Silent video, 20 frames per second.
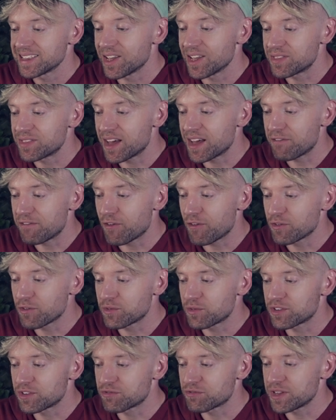load there for us,
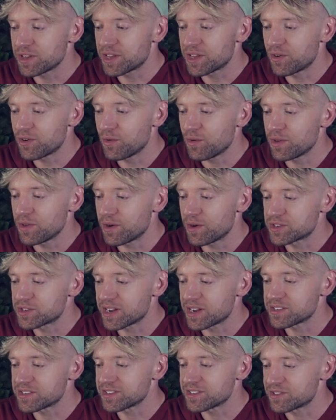which is really cool. No
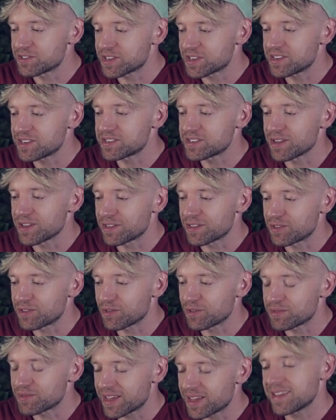changes, nothing
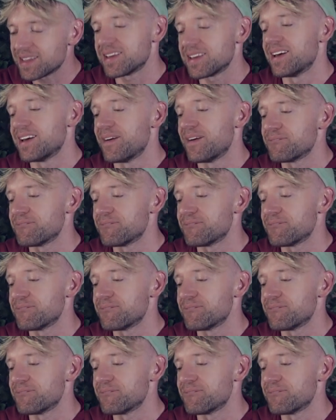to update.